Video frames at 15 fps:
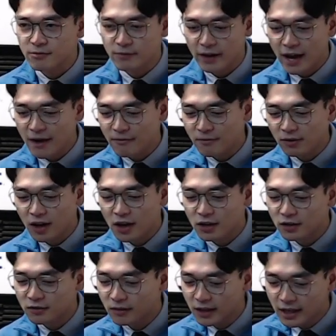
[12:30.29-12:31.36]
We have a lot
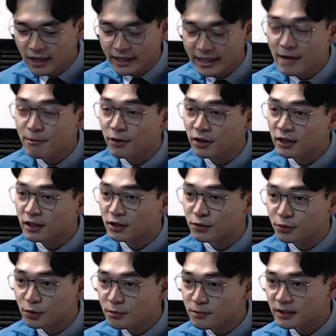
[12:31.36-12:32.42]
of neighborhood
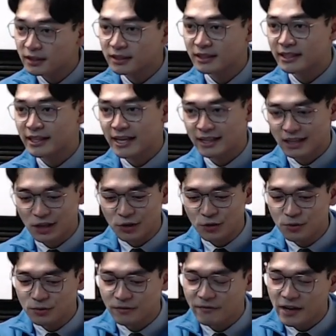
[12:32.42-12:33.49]
groups that they
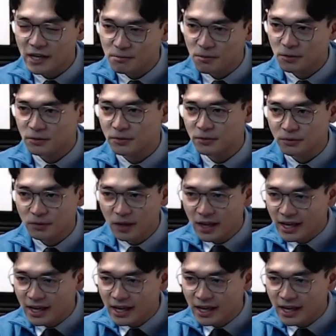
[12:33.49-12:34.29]
use Facebook to